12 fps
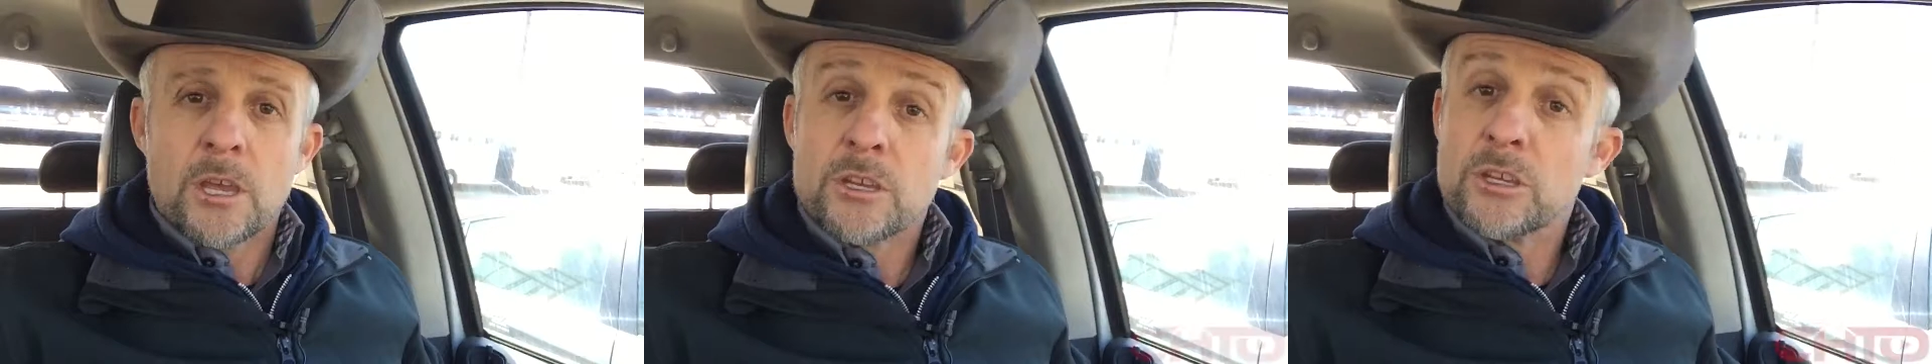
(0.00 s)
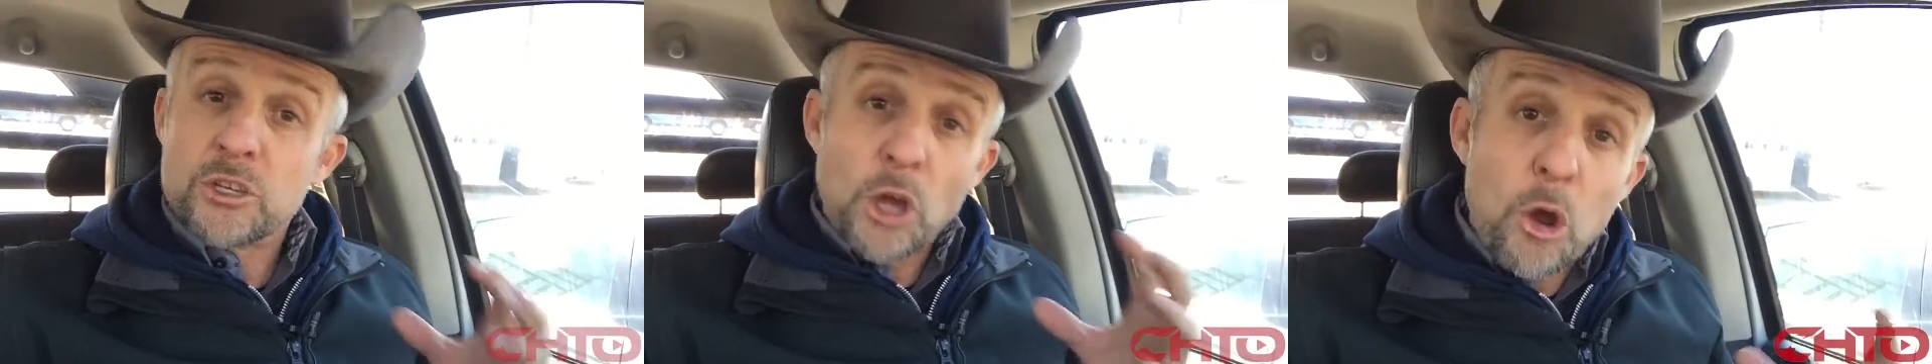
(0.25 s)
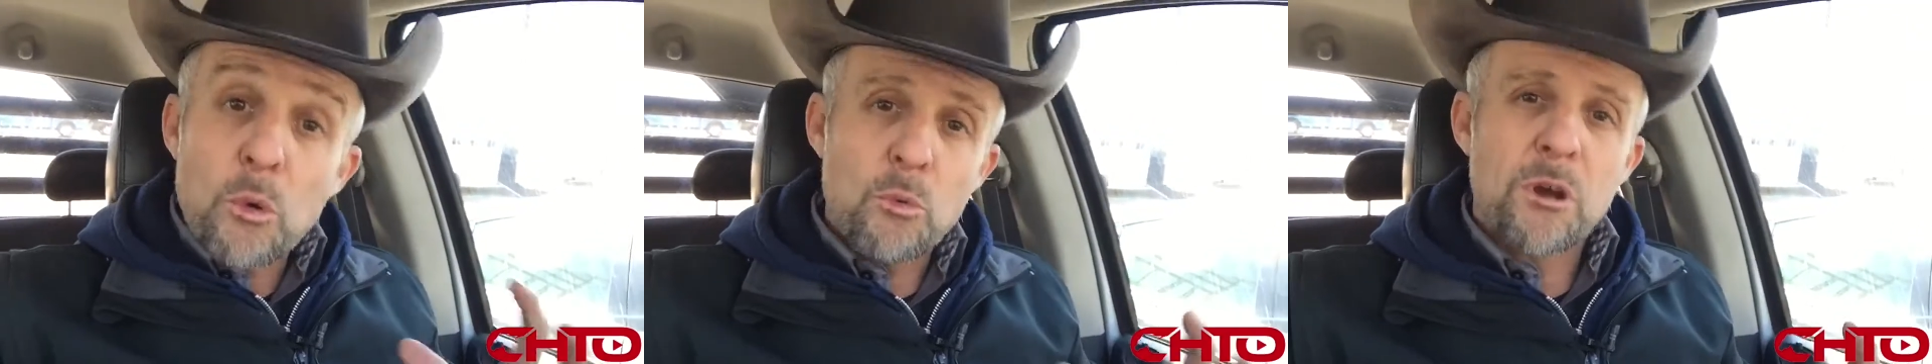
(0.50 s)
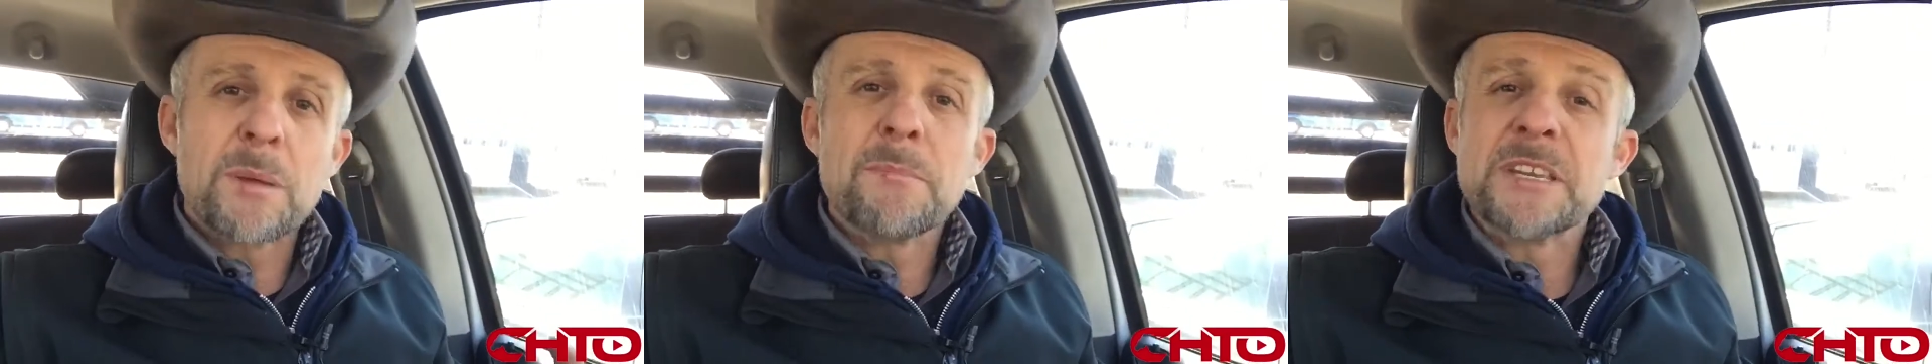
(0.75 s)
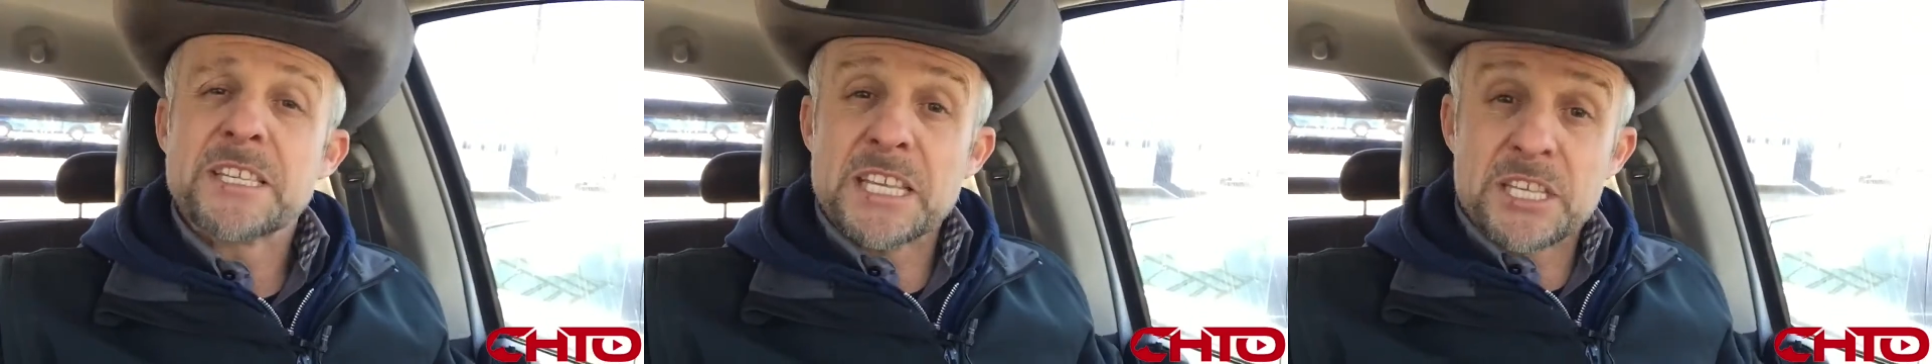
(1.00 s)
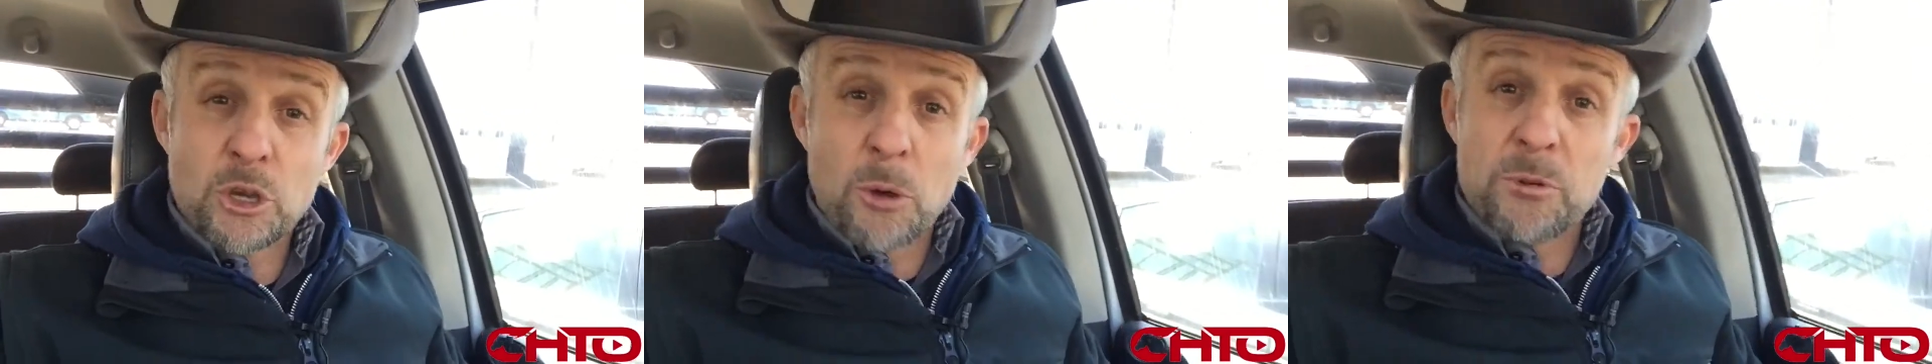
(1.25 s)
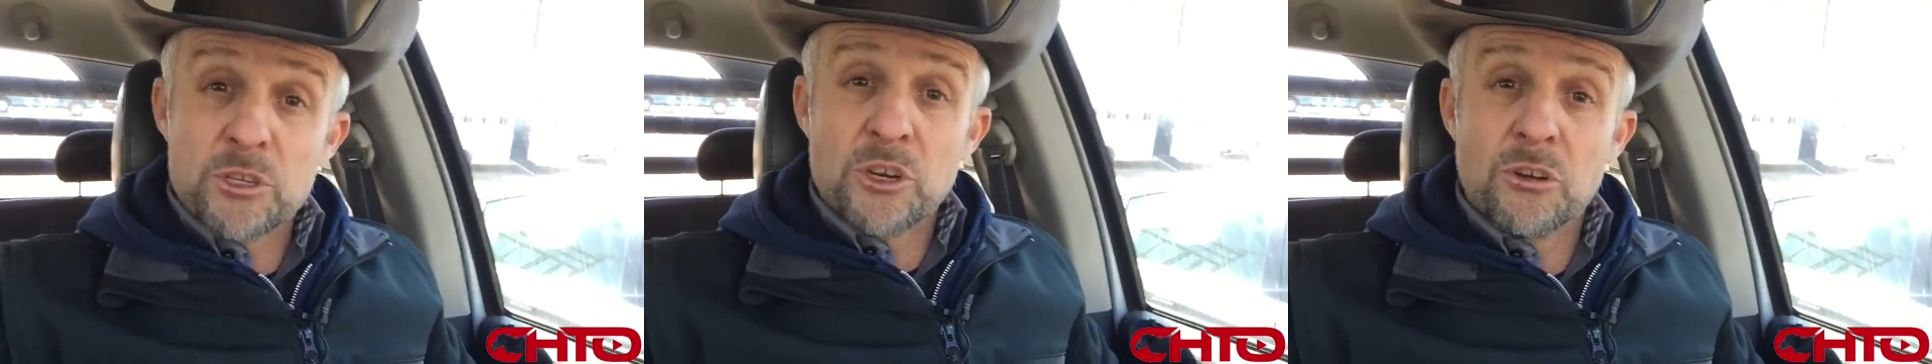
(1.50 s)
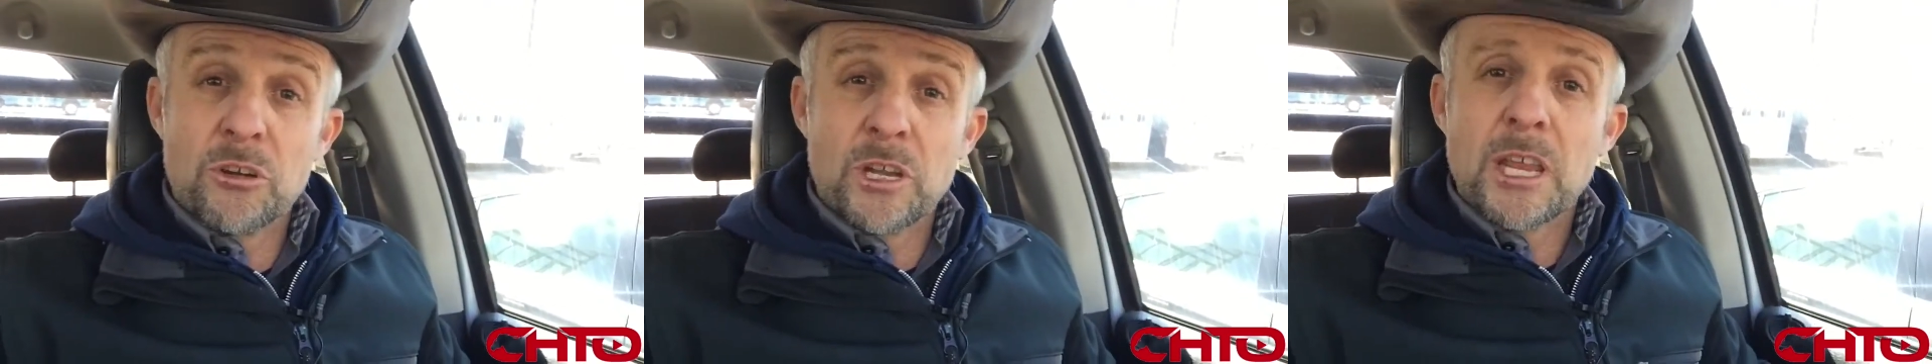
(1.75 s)
You don't want to miss this
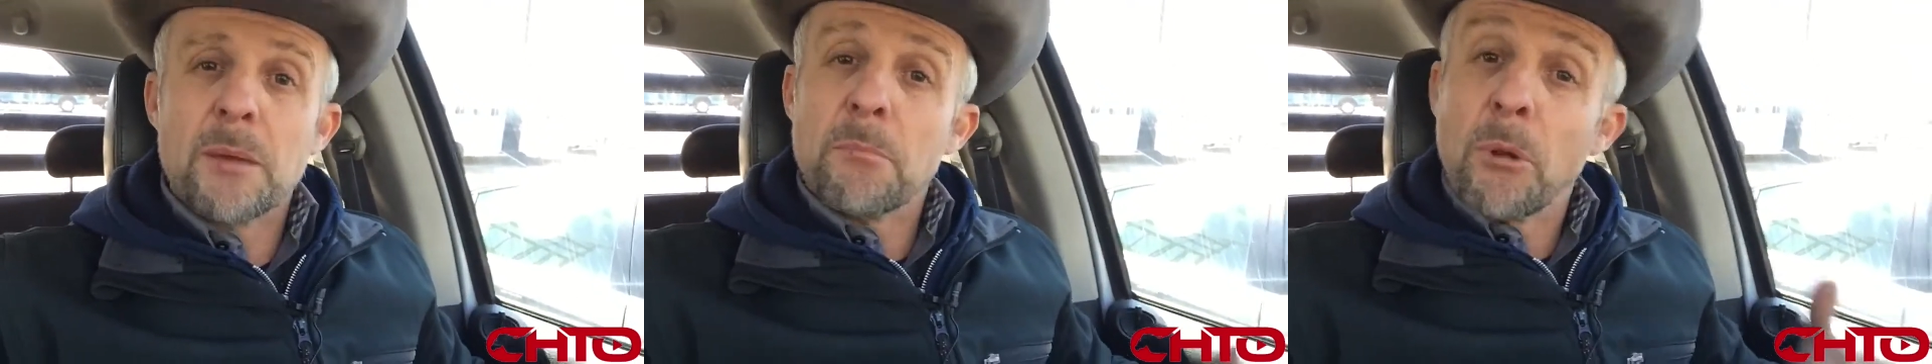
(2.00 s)
opportunity.